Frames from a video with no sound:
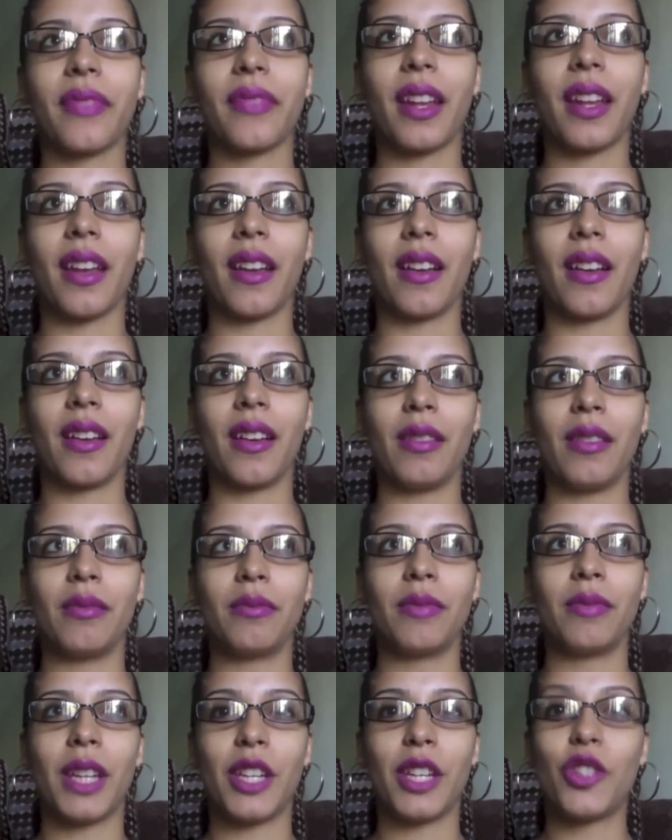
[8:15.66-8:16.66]
and
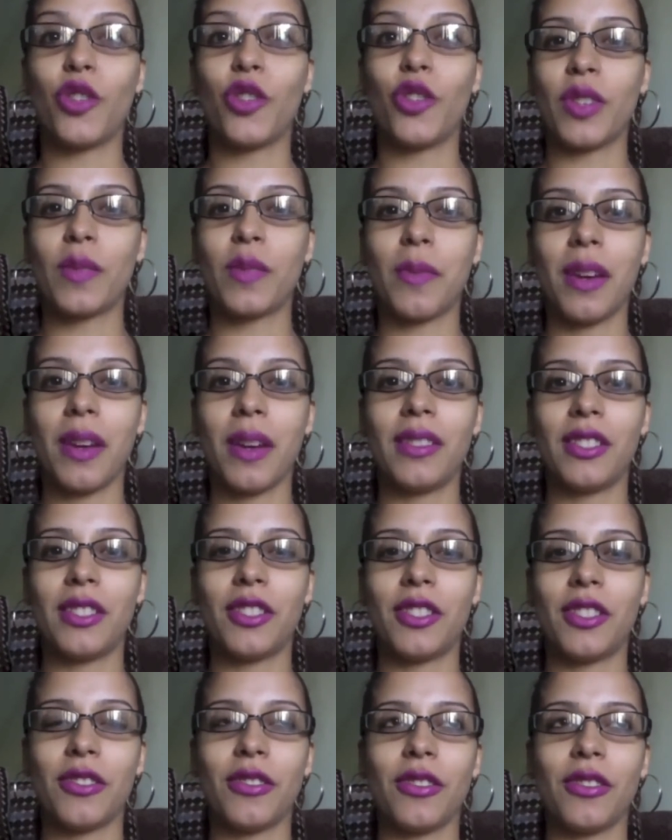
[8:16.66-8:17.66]
she'll respond.
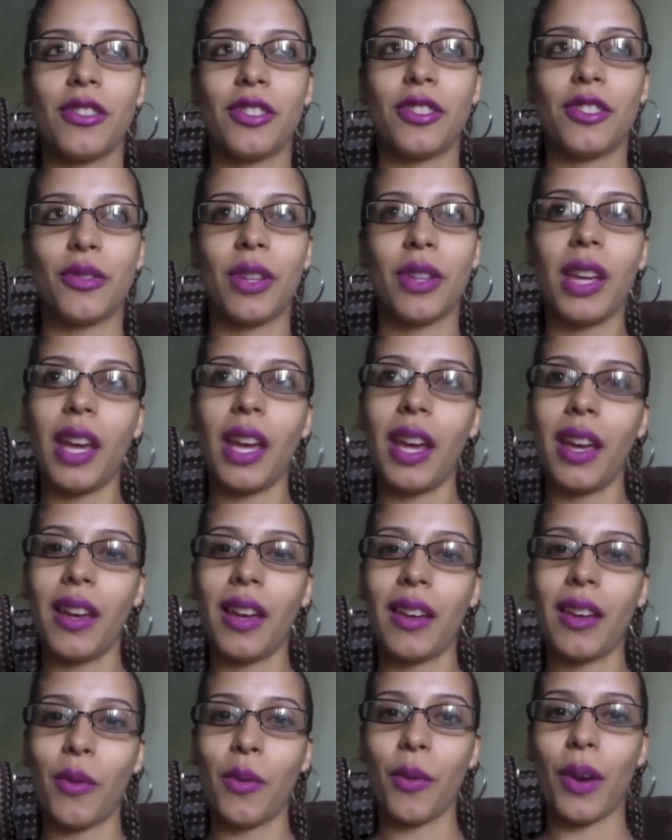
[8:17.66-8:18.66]
She'll
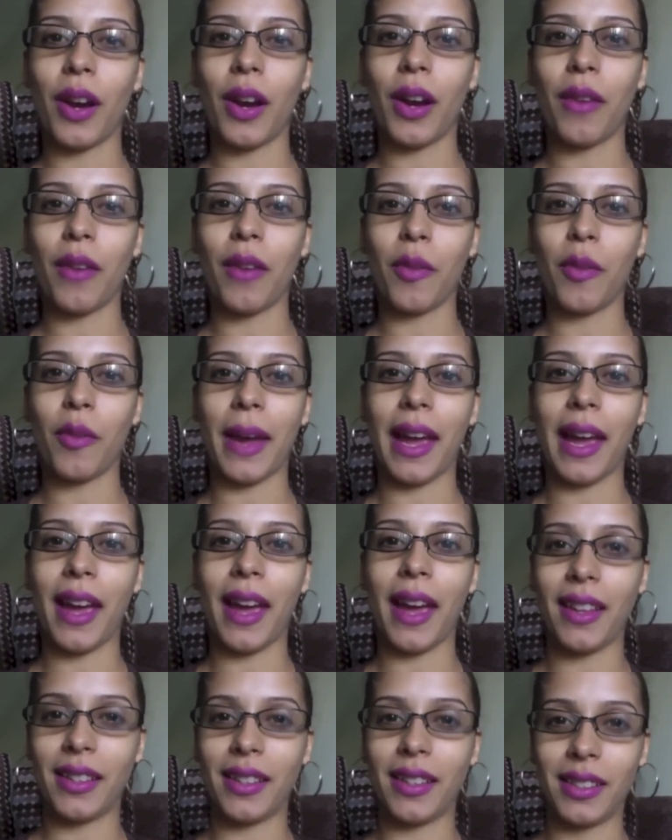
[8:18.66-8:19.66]
kick wherever my
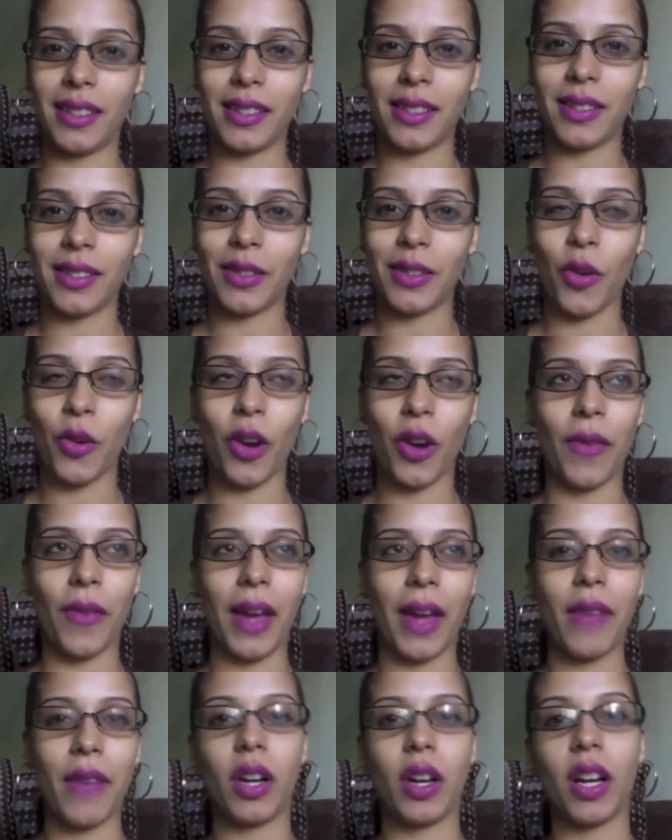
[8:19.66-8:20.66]
hand is, or if I
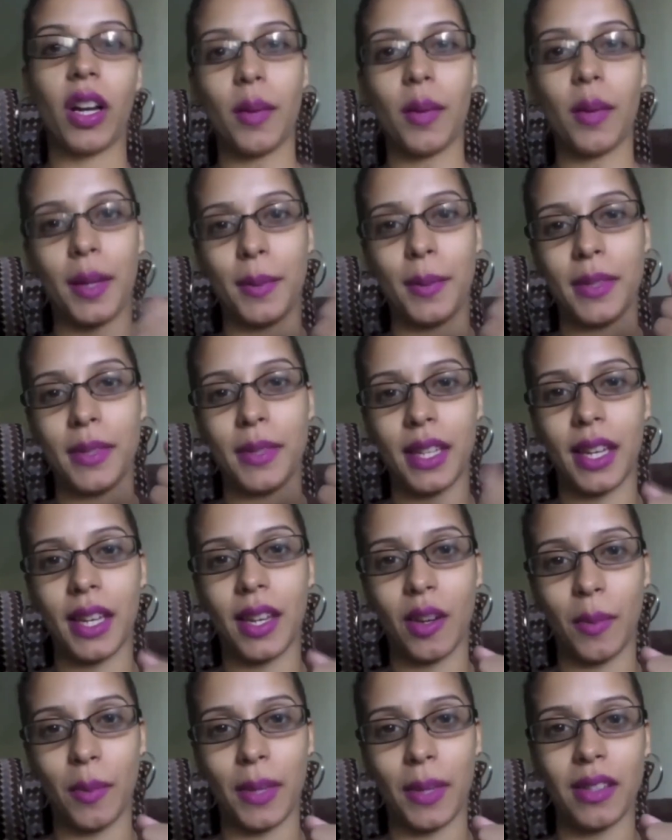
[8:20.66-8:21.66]
have a cup and I'm sitting it
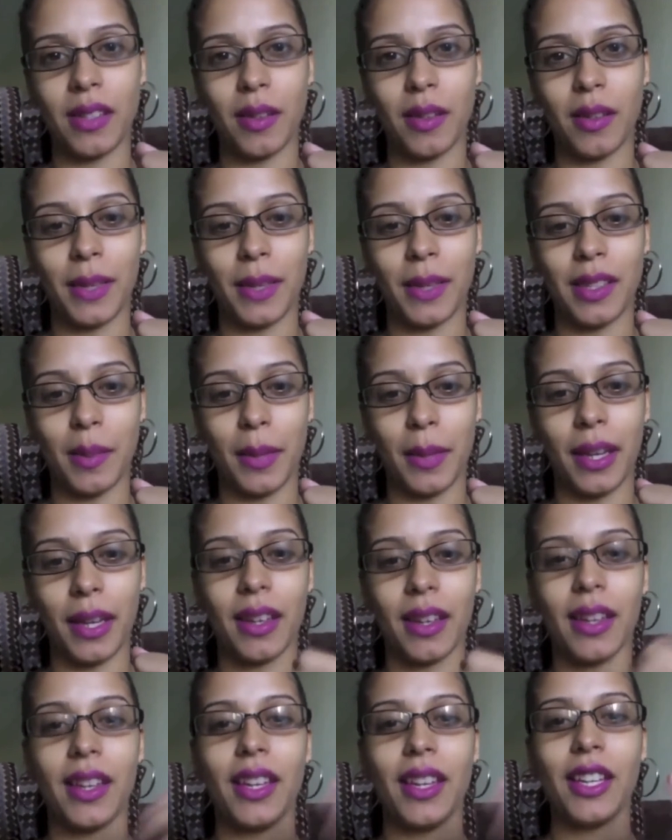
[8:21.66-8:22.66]
on my stomach,
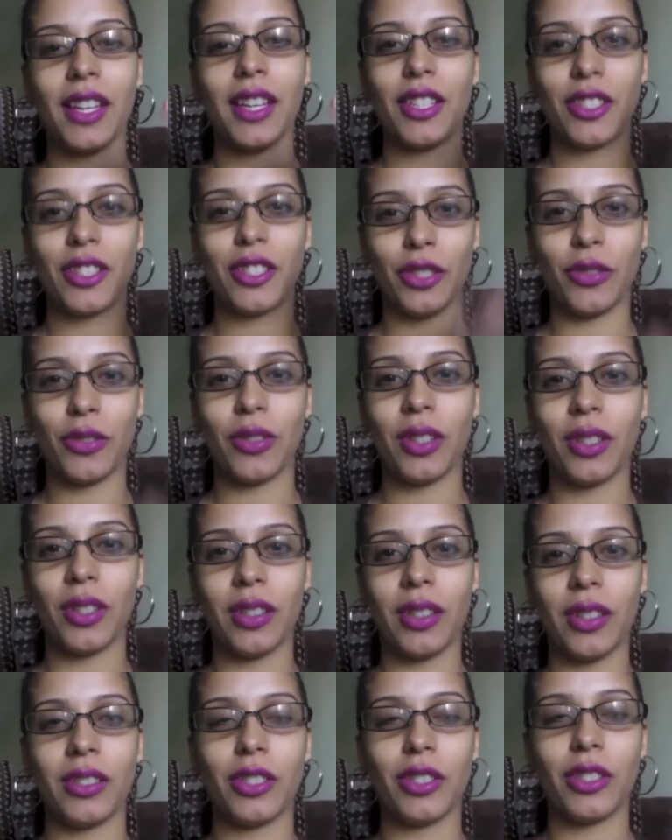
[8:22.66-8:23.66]
she'll
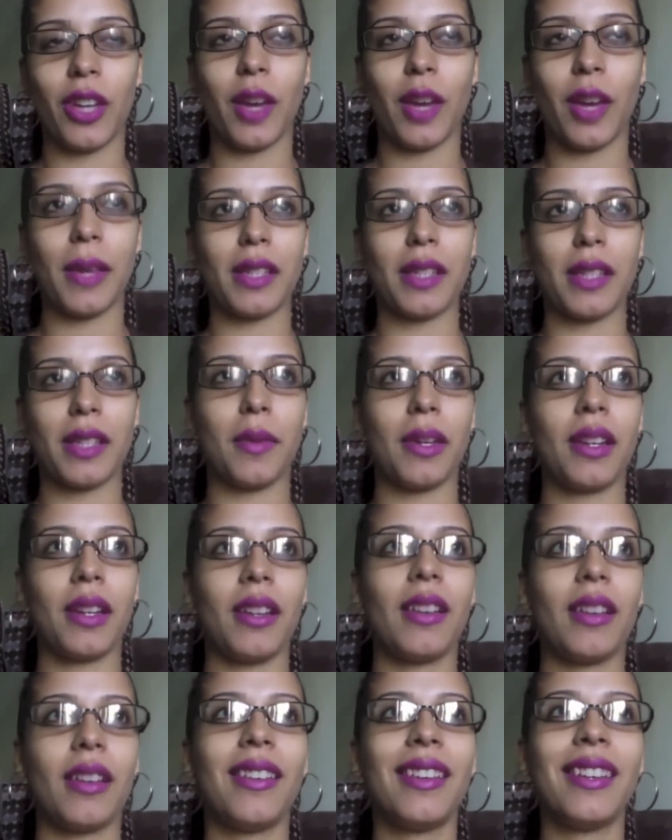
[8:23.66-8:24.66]
kick my
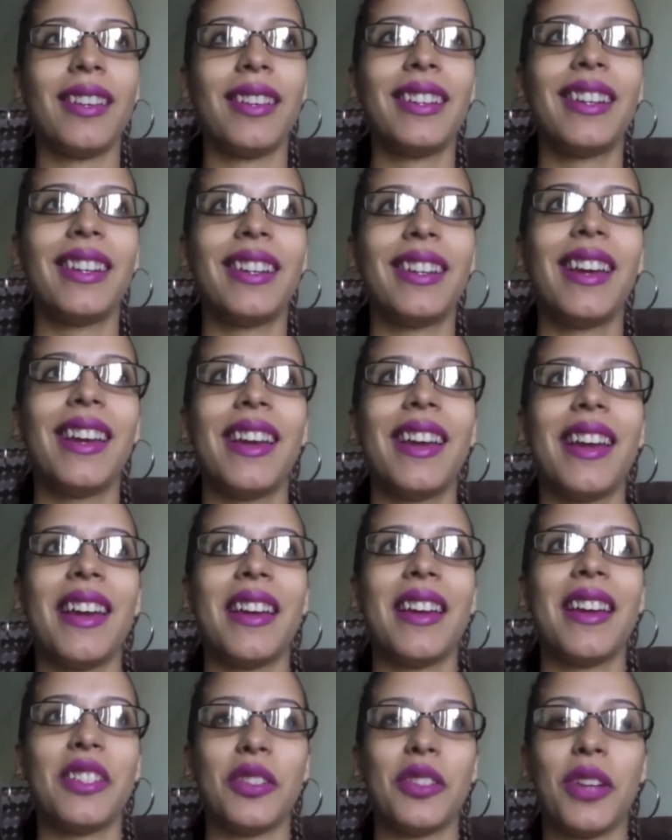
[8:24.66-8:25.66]
stomach.
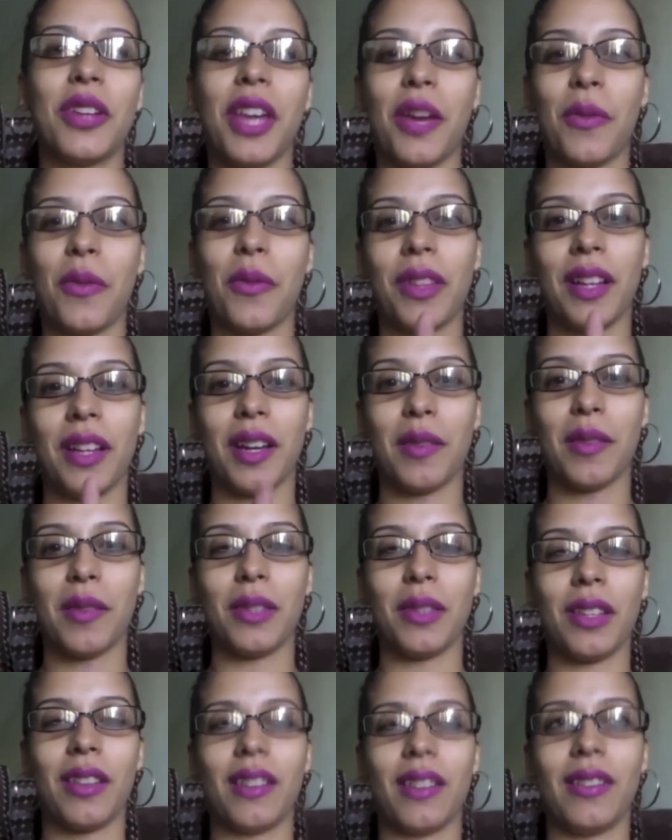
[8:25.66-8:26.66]
She'll kick where the cup,
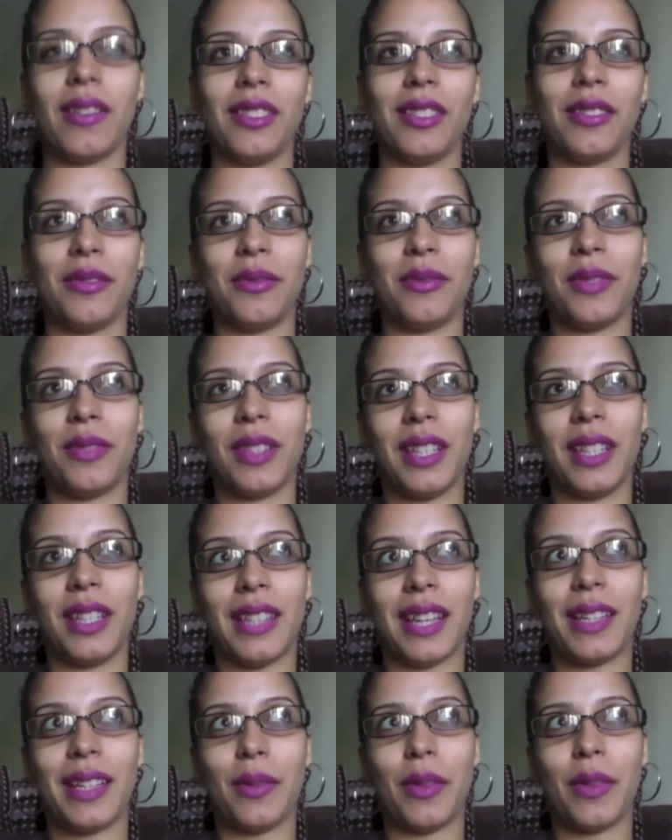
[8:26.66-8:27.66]

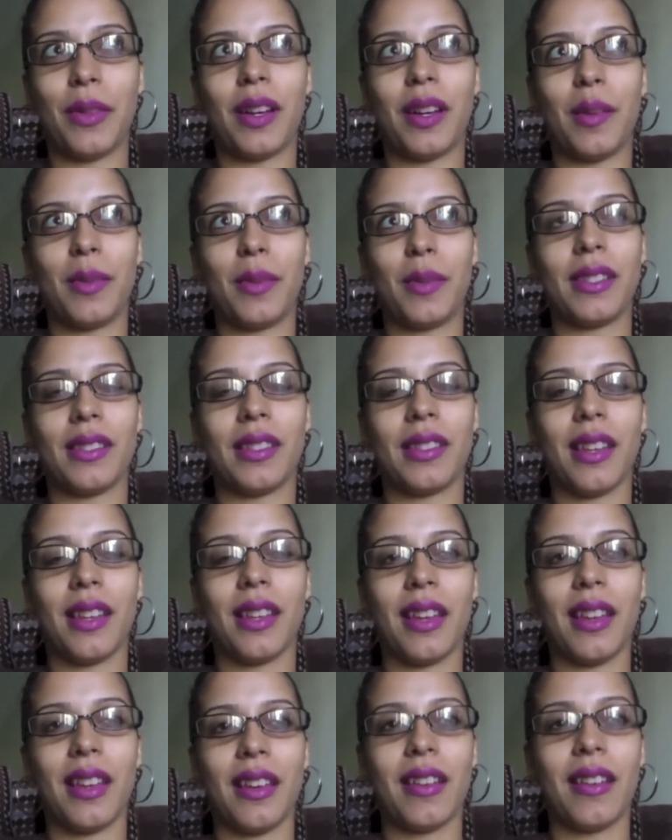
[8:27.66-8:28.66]
exactly where the cup is.
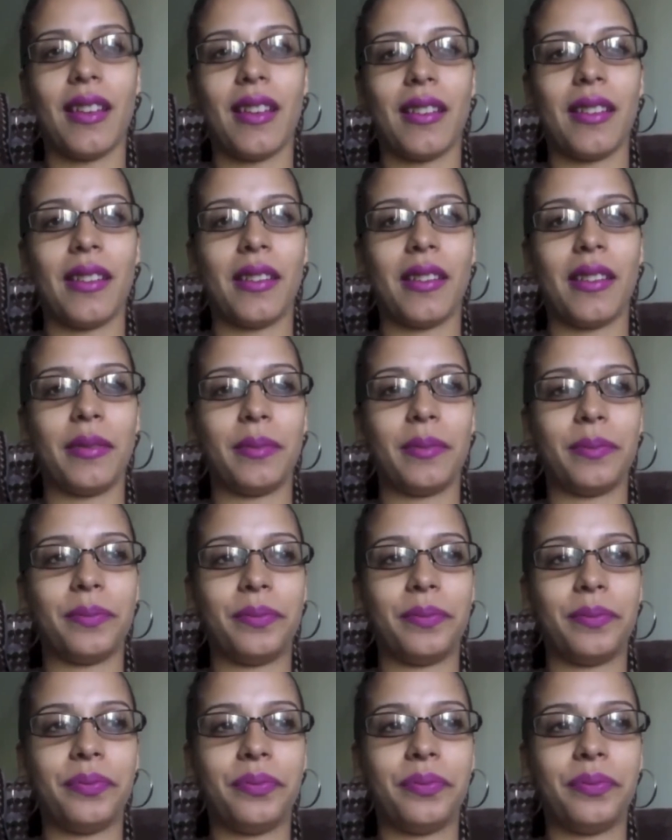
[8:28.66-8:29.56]
Um,